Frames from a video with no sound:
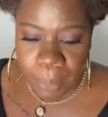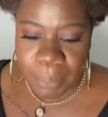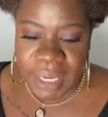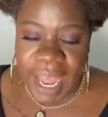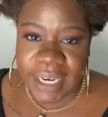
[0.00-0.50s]

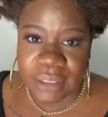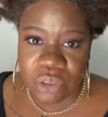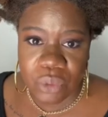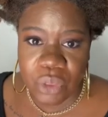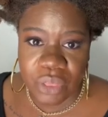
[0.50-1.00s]
but I
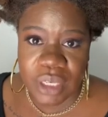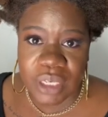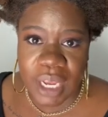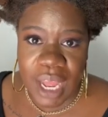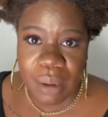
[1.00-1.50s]
do think
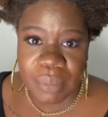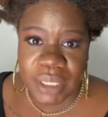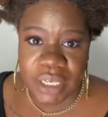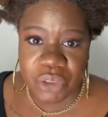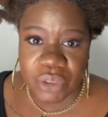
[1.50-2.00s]
the
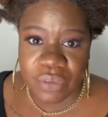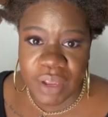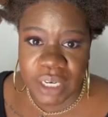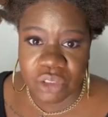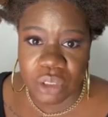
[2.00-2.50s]
combination of
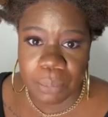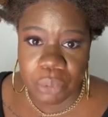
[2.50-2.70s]
actually